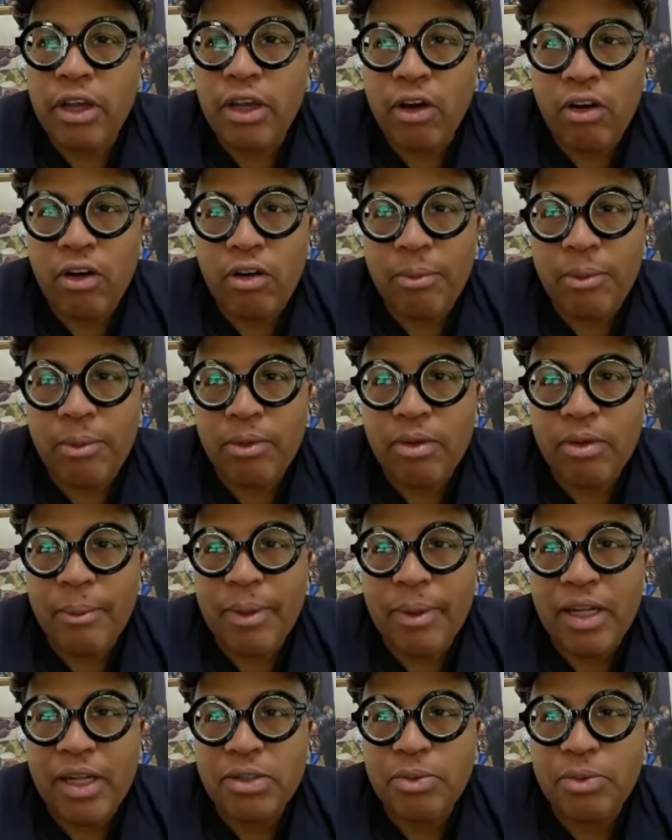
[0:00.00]
on, I
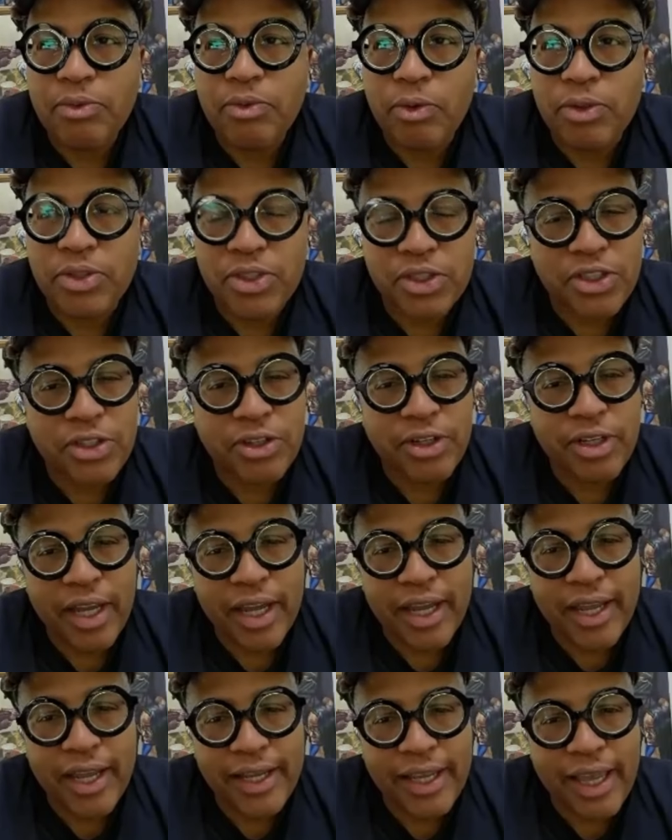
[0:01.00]
mean, this before Satir and I
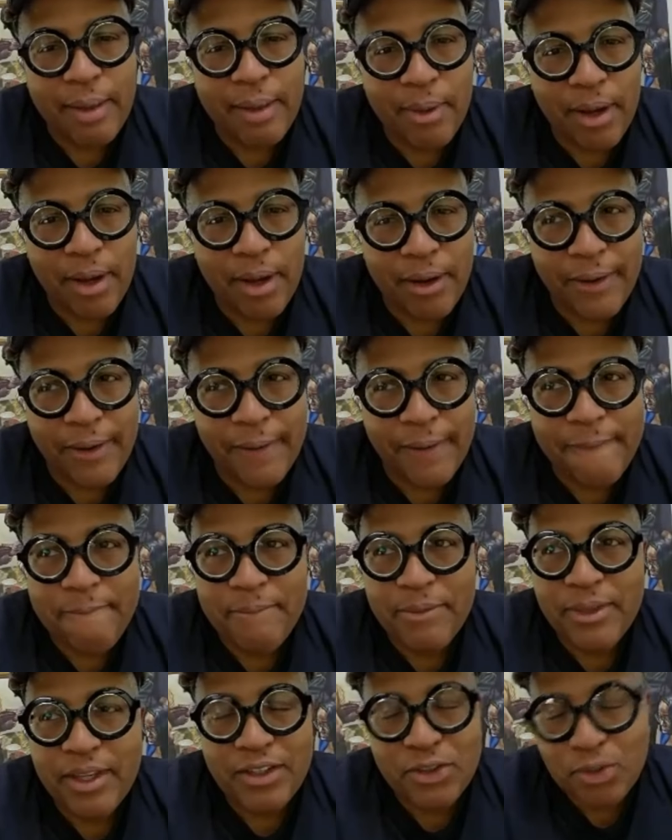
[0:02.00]
had got married.
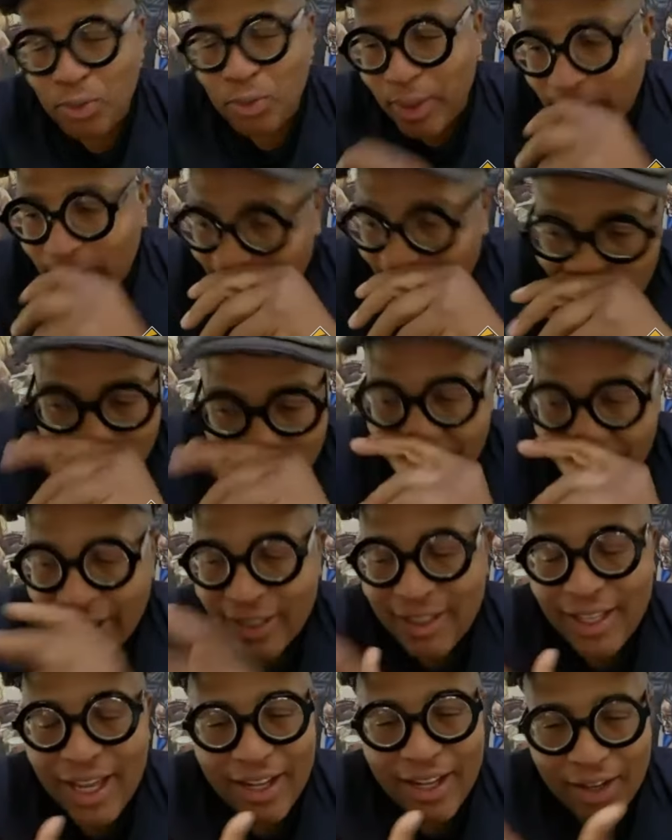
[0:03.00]
This is one thing
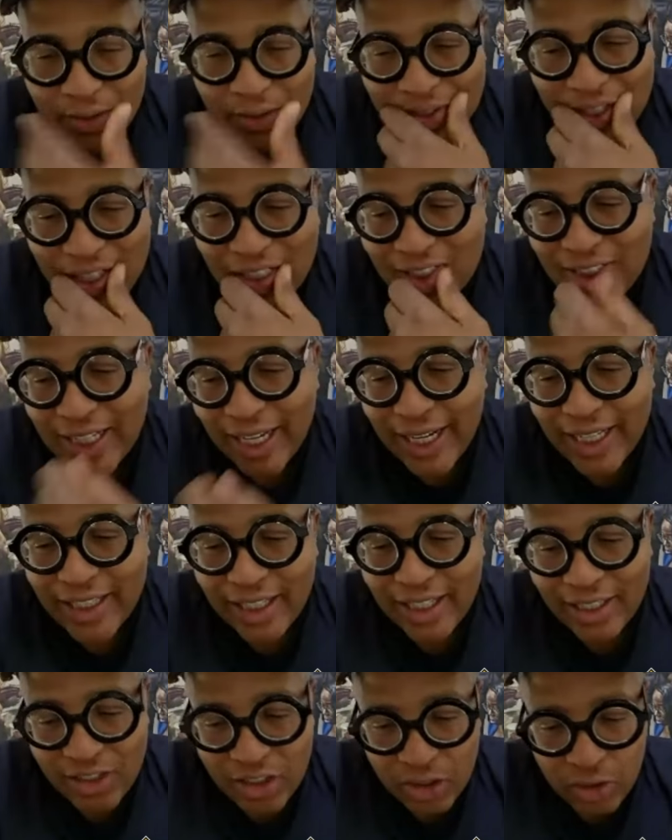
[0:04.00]
that I, I'll say is like, I
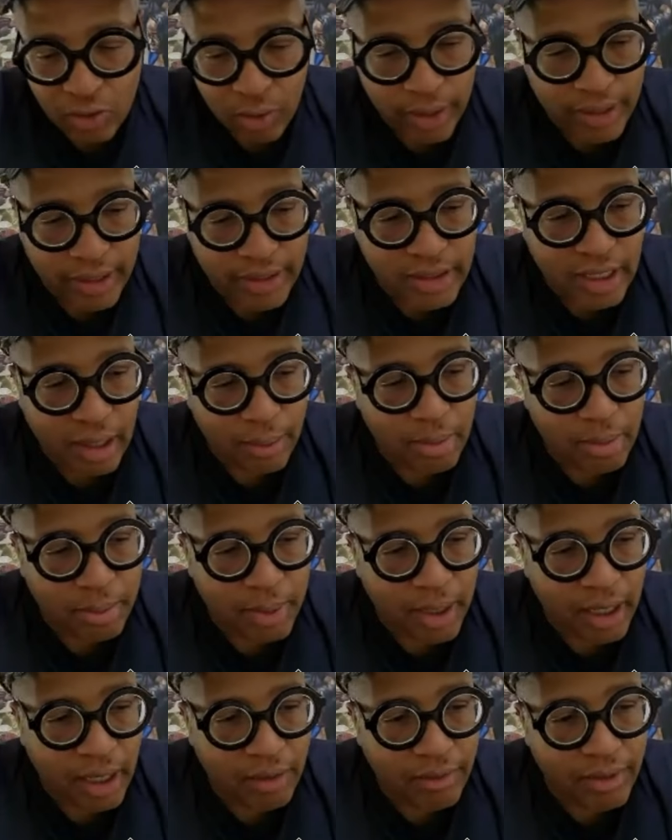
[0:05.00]
think it's the greatest
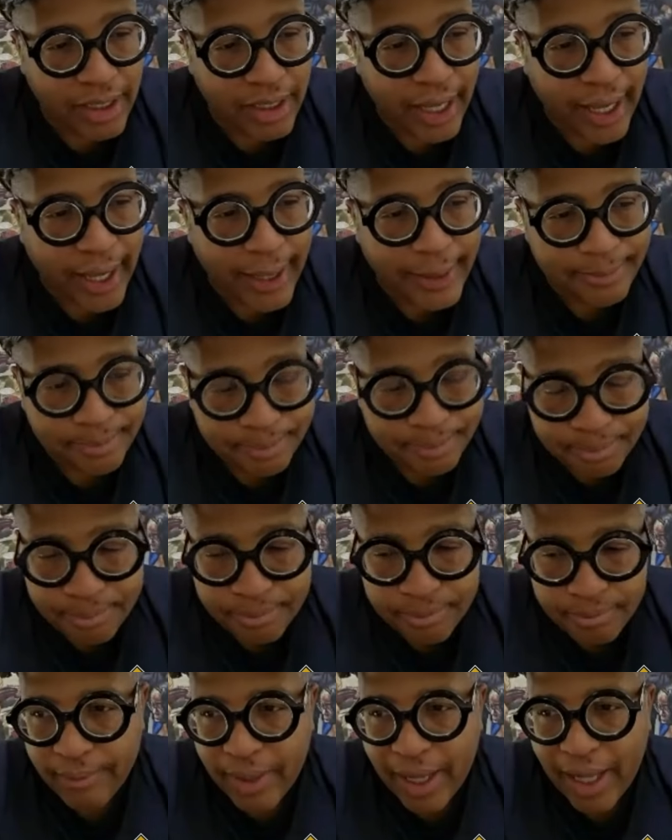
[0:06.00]
compliment I ever got.
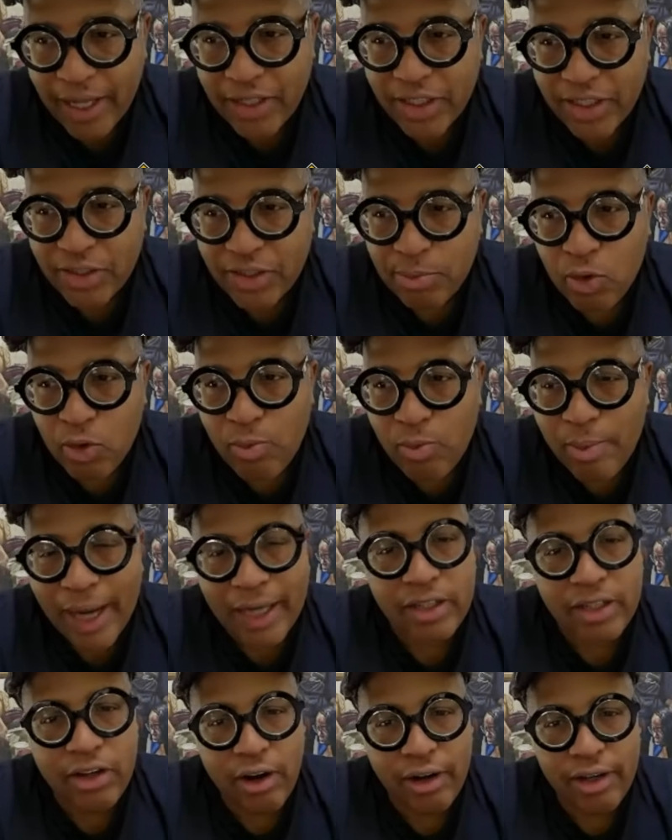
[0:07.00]
I had just moved
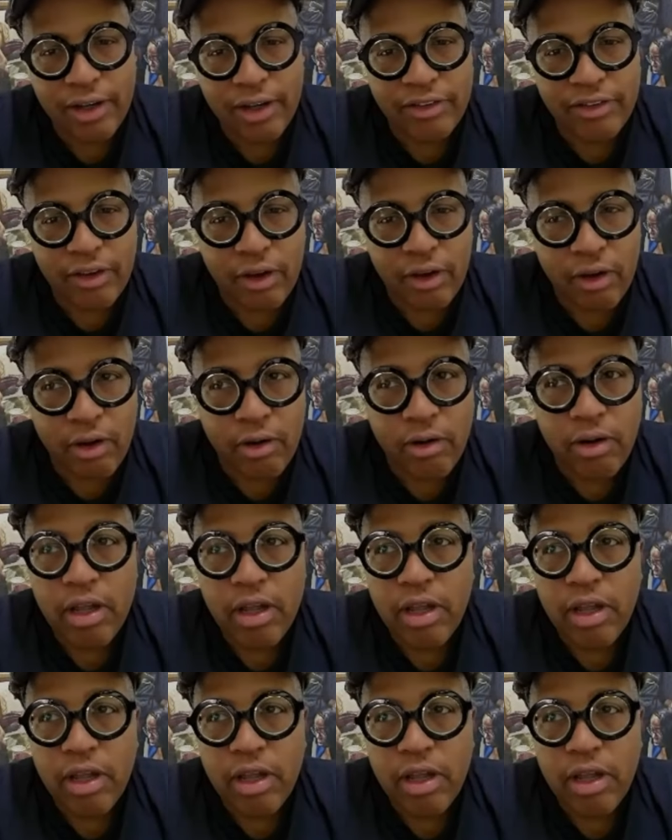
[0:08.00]
back to Arkansas